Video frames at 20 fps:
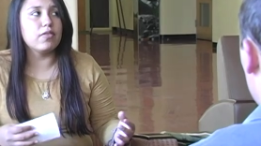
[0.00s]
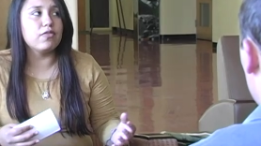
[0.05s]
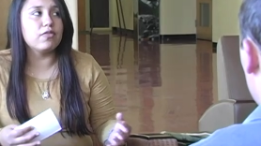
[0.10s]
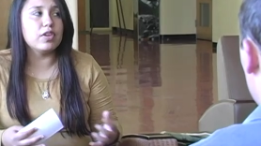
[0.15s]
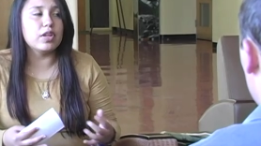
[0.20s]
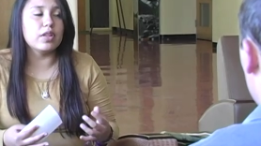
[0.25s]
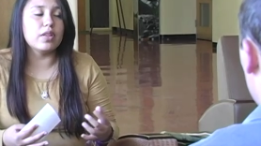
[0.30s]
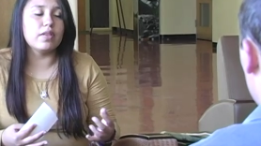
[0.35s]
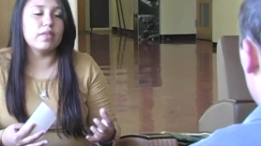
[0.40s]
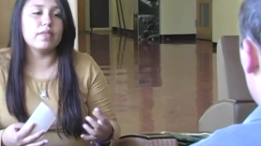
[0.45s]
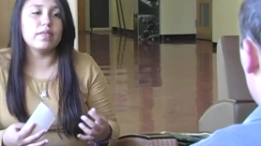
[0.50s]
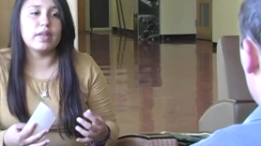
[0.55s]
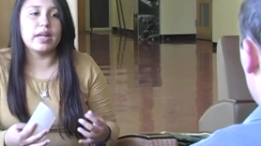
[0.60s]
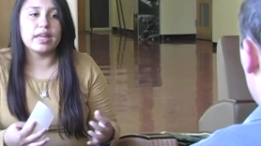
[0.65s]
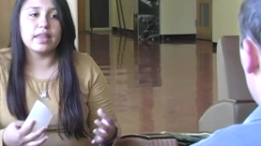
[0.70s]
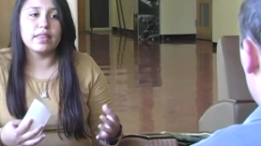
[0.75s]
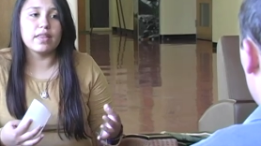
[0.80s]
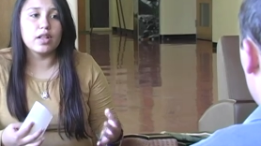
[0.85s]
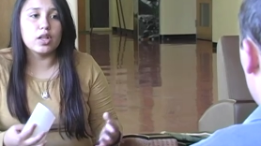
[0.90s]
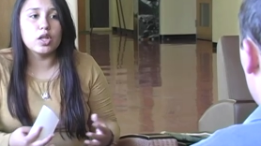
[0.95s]
feel of
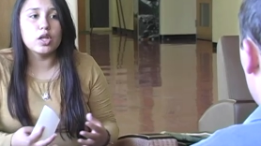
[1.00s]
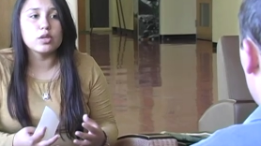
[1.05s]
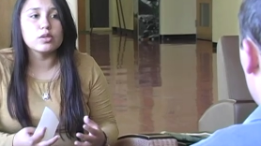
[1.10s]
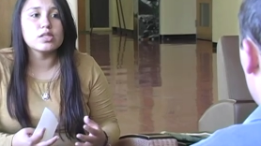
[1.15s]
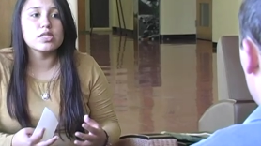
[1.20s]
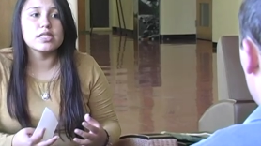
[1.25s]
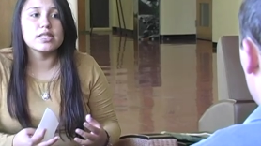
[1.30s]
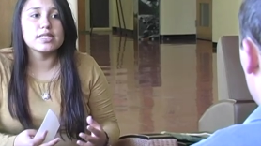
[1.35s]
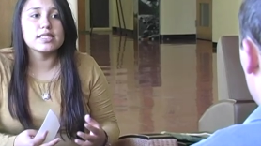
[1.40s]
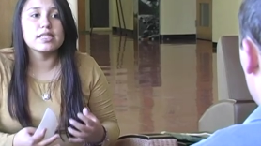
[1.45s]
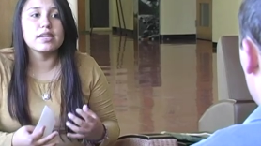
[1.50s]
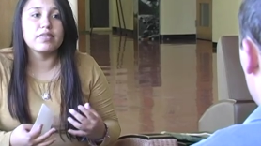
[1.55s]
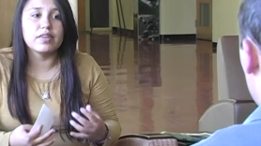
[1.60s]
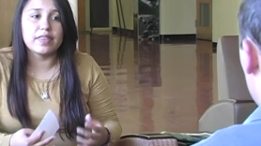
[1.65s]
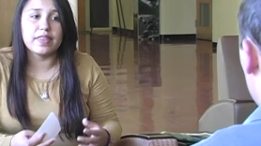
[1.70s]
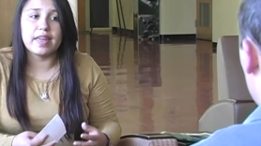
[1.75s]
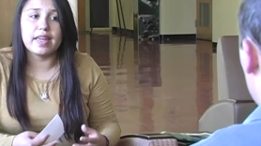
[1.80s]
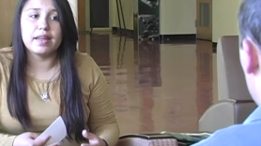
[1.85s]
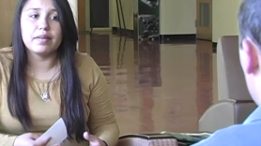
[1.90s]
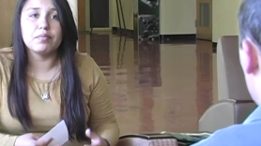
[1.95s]
like the closeness and
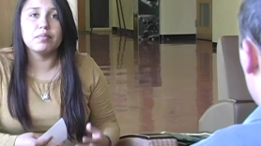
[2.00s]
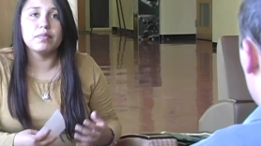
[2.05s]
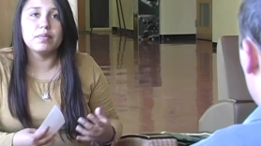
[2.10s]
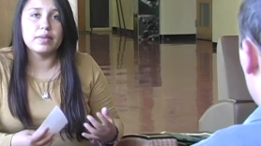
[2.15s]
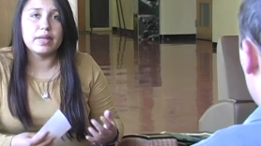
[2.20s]
everything,